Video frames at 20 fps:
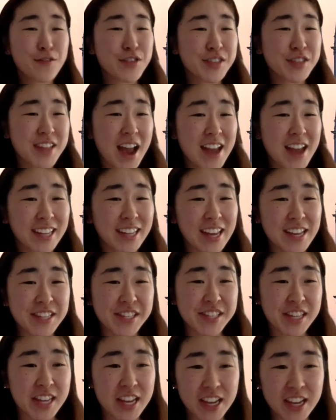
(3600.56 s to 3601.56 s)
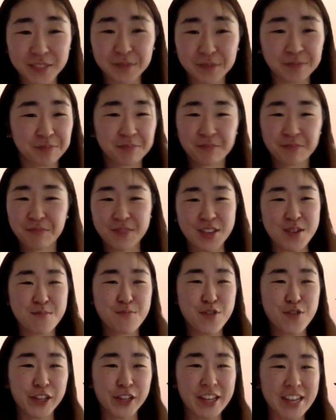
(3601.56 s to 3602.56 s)
the sign, KC.
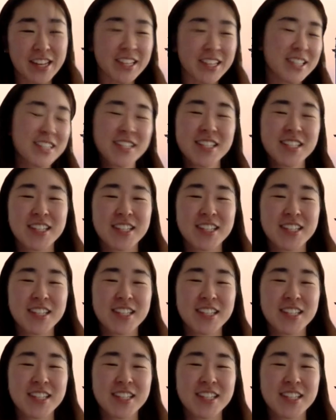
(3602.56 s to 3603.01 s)
Brilliant.